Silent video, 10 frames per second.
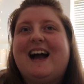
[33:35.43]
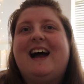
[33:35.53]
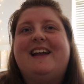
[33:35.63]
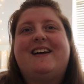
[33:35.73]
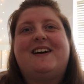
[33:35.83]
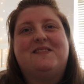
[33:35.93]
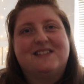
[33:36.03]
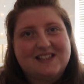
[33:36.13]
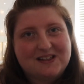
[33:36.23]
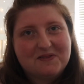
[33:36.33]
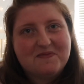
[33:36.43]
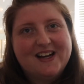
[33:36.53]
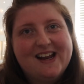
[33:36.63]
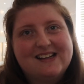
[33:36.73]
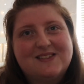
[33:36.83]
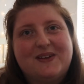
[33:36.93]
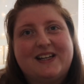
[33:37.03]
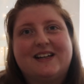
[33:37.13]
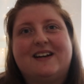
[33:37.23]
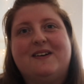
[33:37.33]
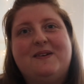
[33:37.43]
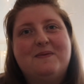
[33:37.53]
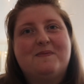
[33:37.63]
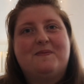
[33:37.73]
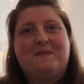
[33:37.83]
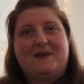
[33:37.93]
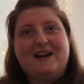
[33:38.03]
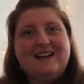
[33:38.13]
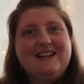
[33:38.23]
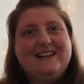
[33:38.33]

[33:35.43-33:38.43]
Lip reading: and I will see you in my next video. Bye.